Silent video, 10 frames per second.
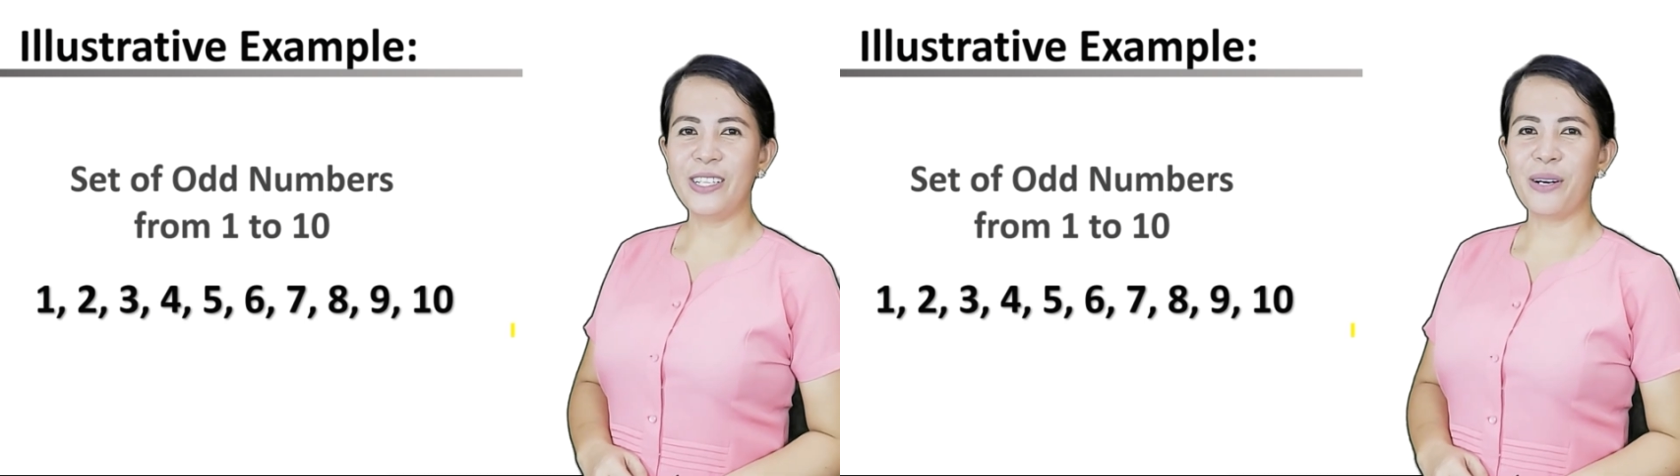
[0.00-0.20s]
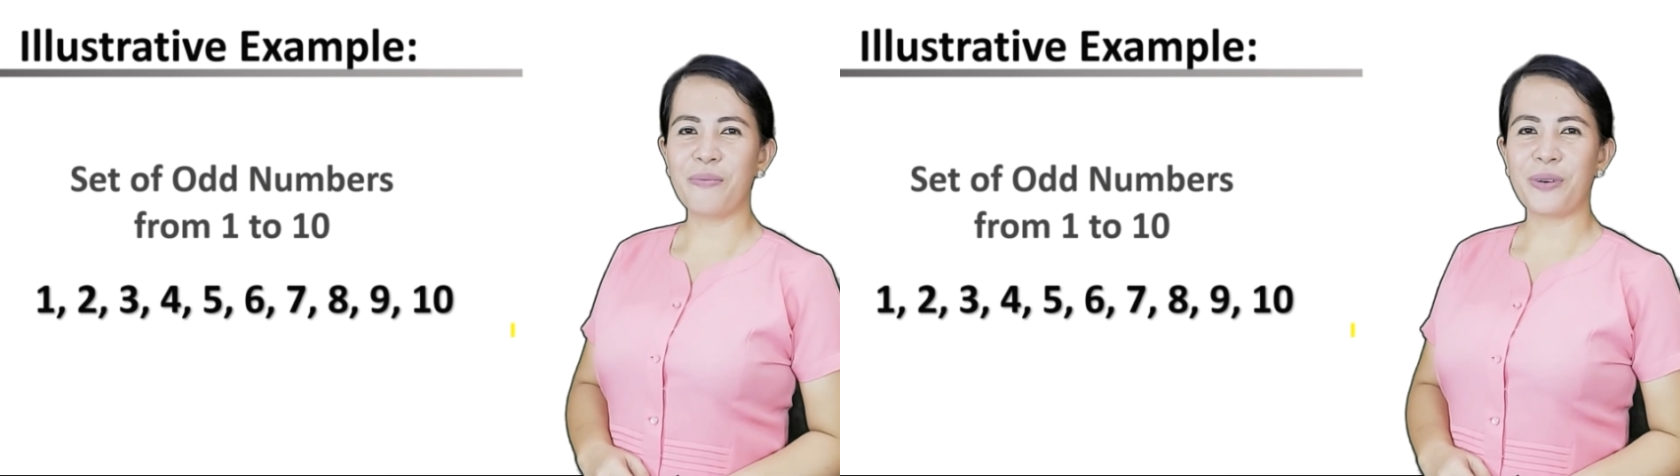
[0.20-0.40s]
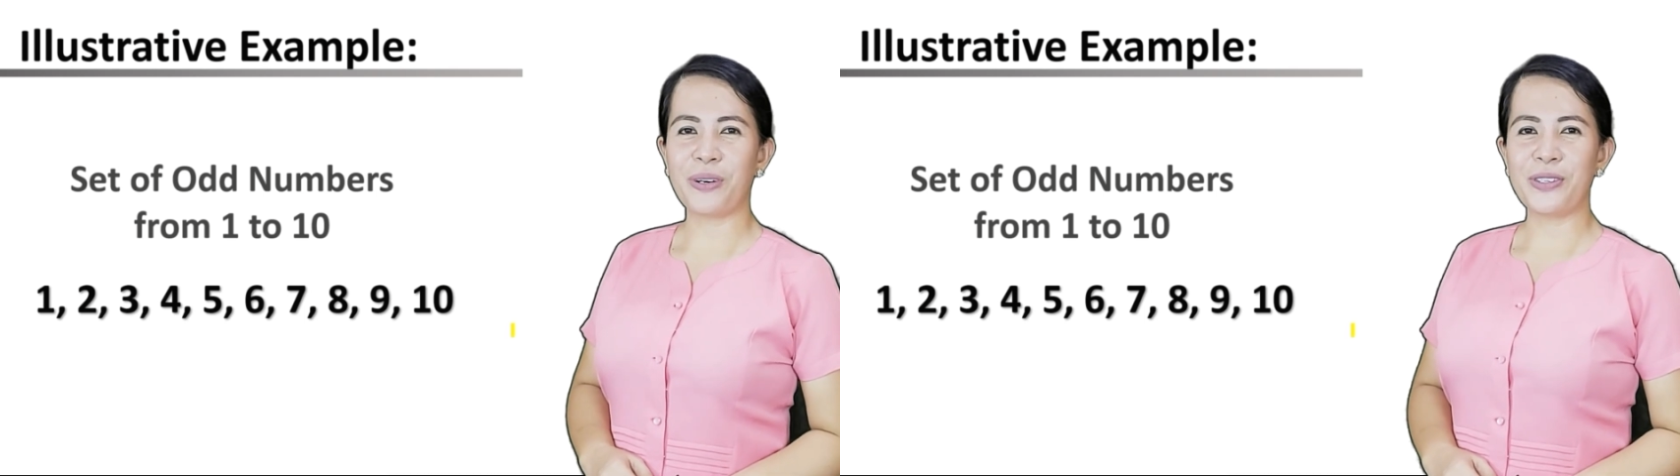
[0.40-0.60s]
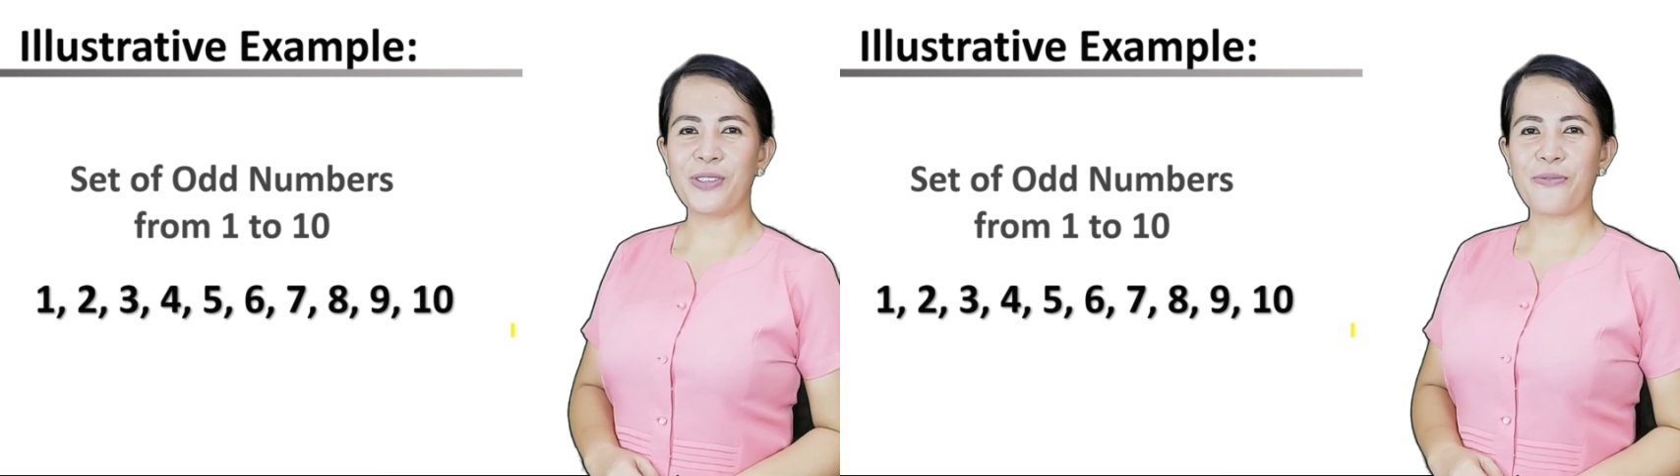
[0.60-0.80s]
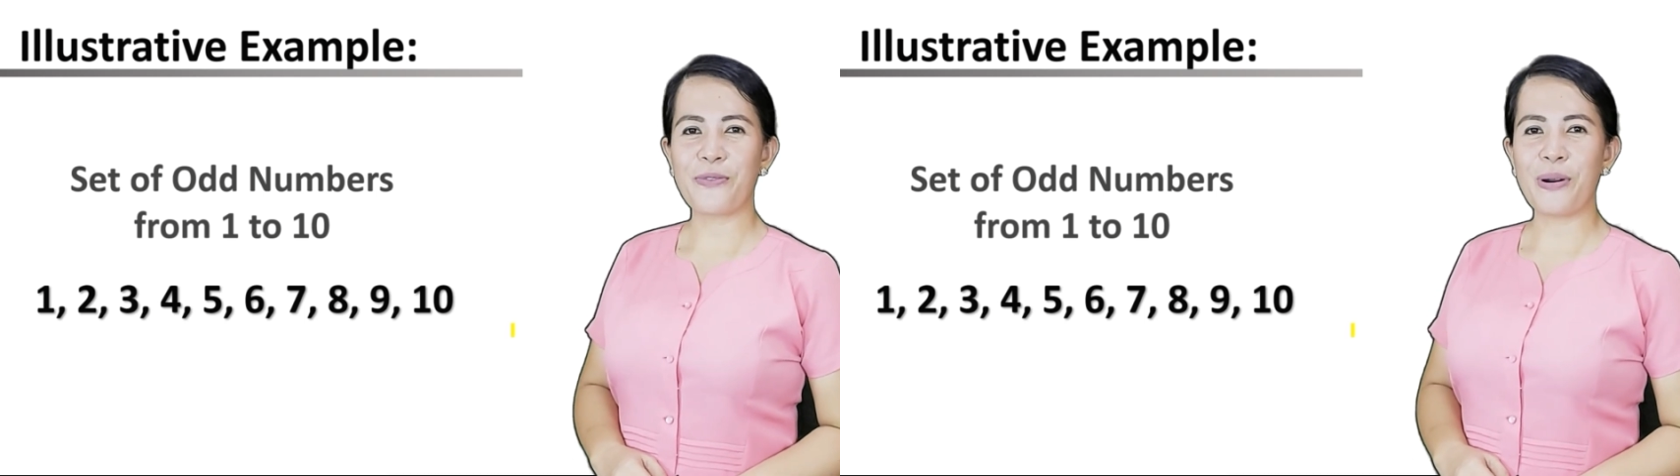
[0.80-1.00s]

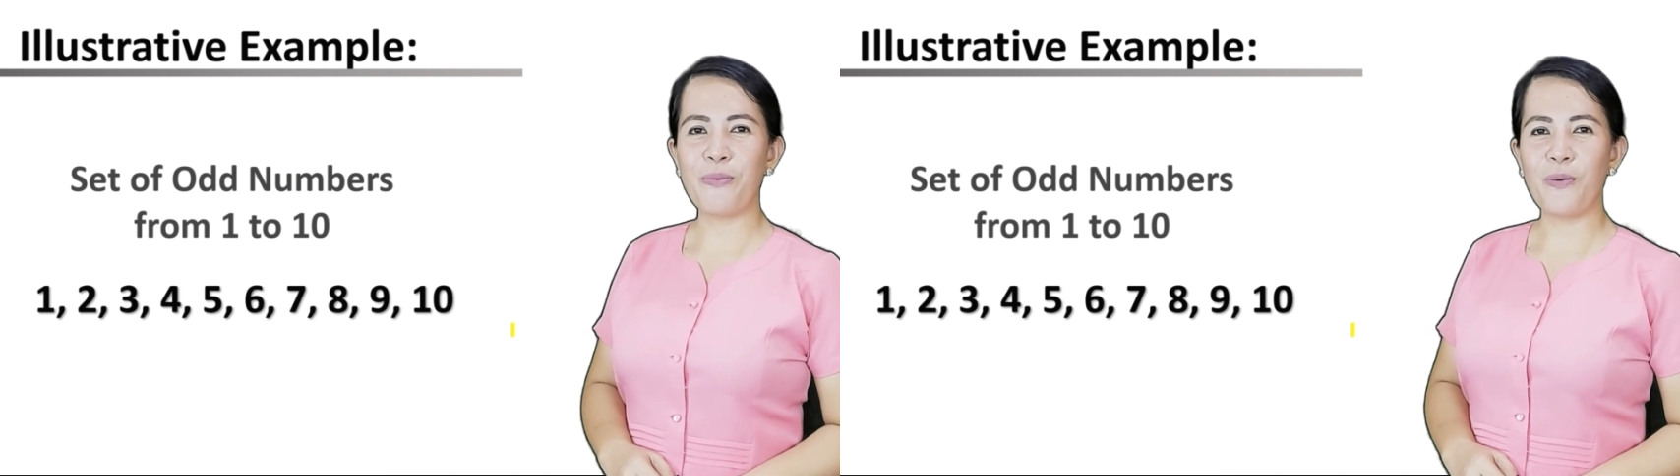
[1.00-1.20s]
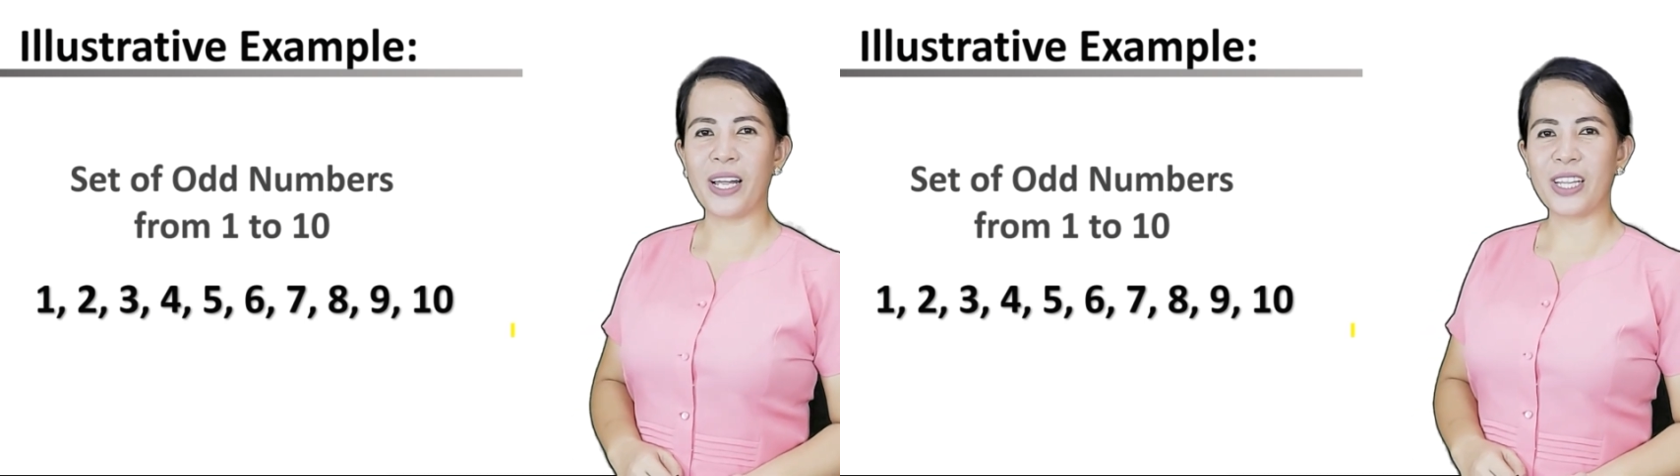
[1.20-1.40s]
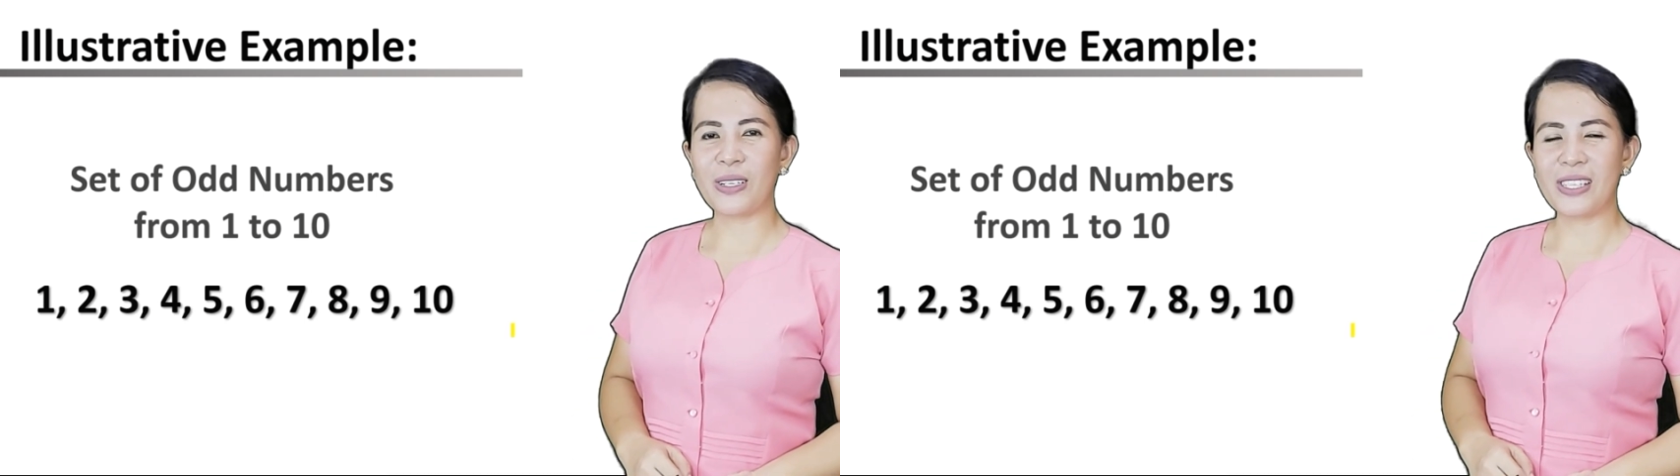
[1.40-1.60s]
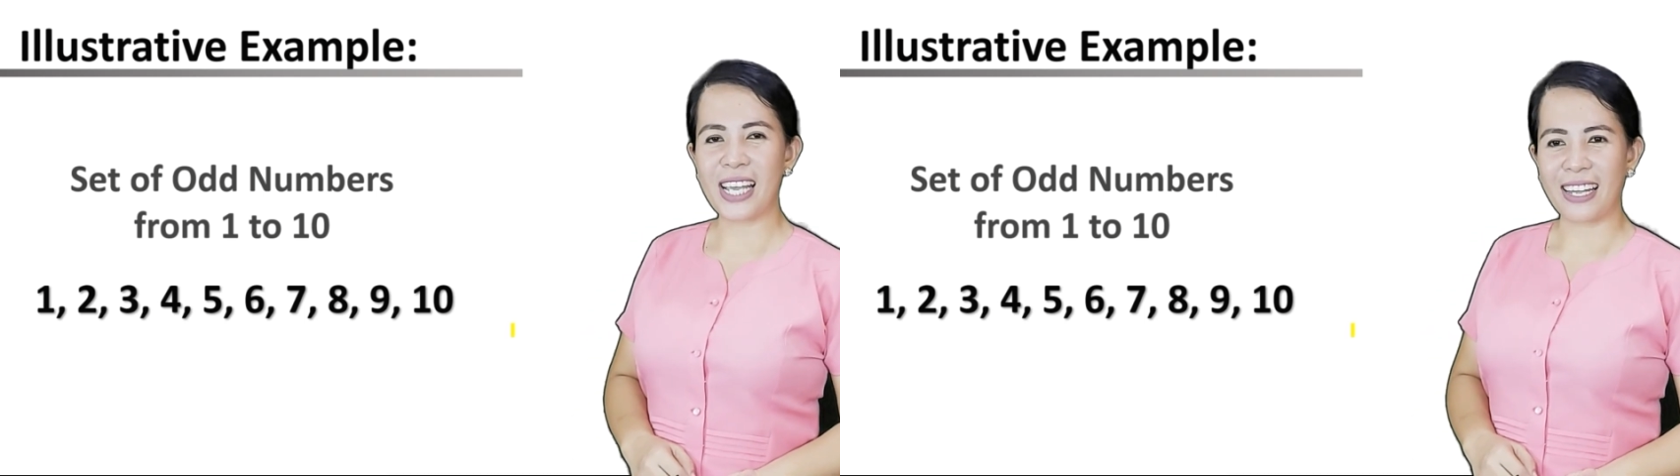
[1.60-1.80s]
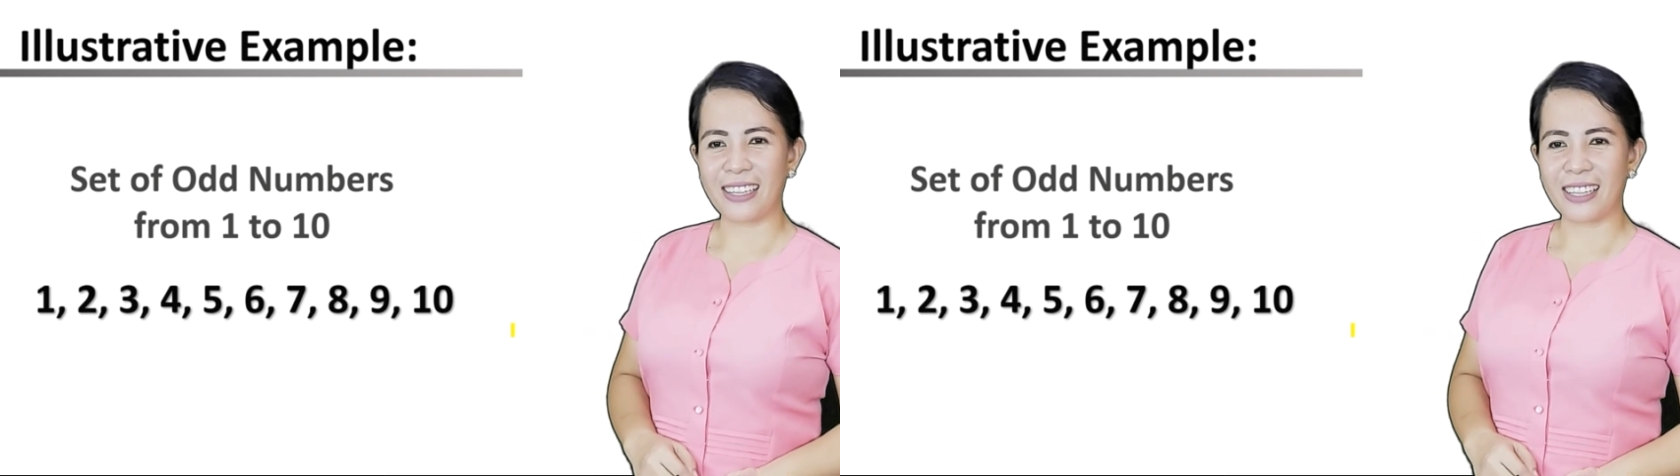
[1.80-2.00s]
numbers from 1 to
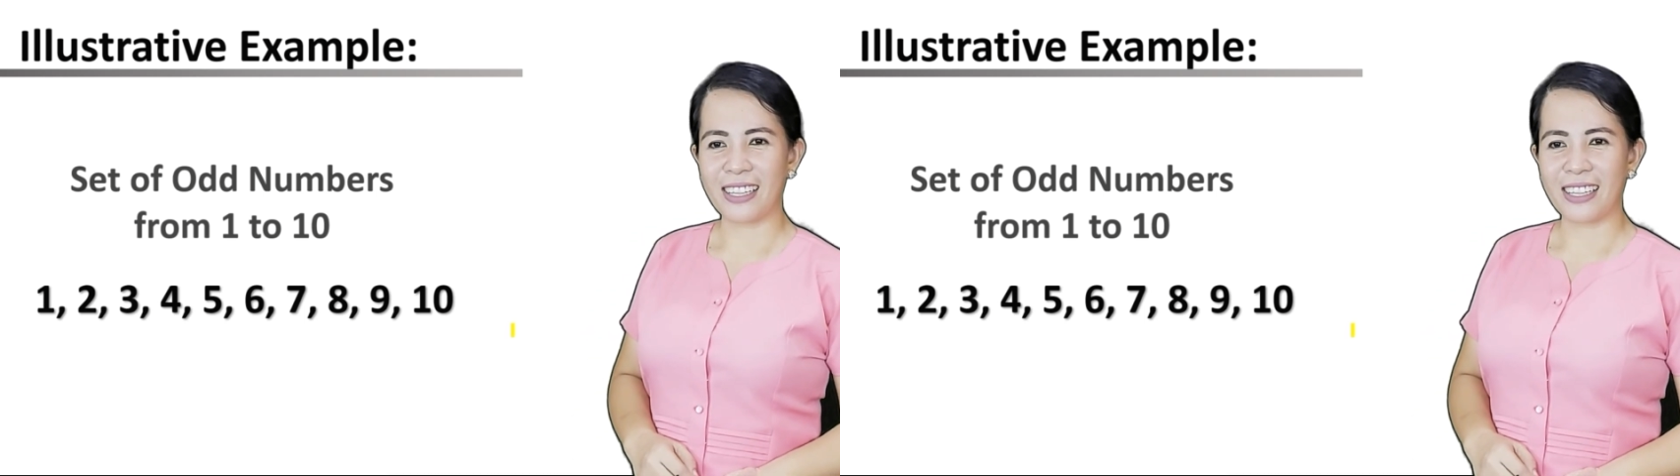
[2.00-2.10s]
10.